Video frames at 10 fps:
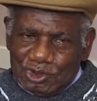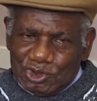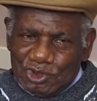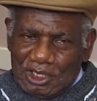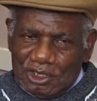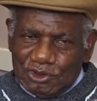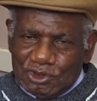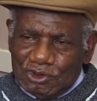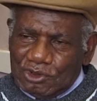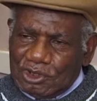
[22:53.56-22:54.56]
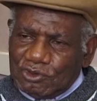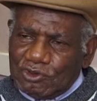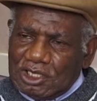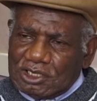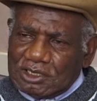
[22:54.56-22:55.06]
should I use the word
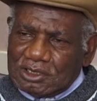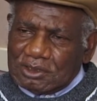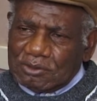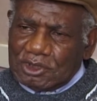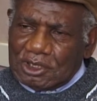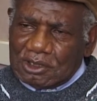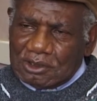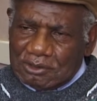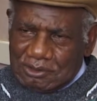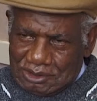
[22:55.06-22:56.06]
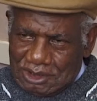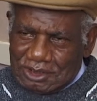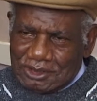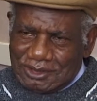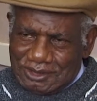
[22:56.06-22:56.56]
racism or
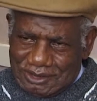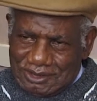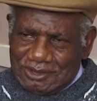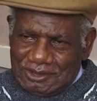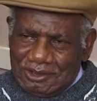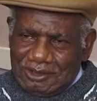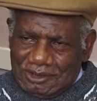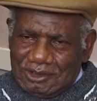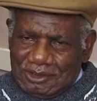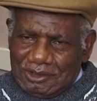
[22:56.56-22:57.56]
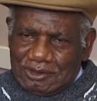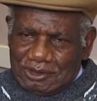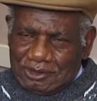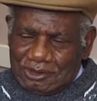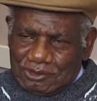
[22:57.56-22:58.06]
yes? Mm-hmm.
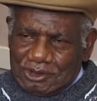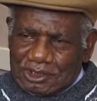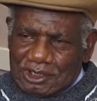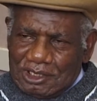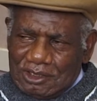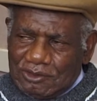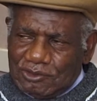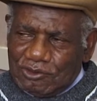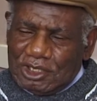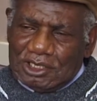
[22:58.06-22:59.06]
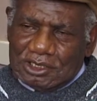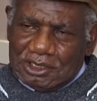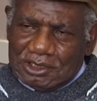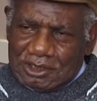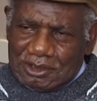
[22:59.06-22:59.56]
It was kind of
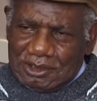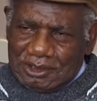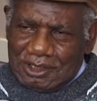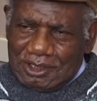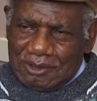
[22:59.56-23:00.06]
racist, and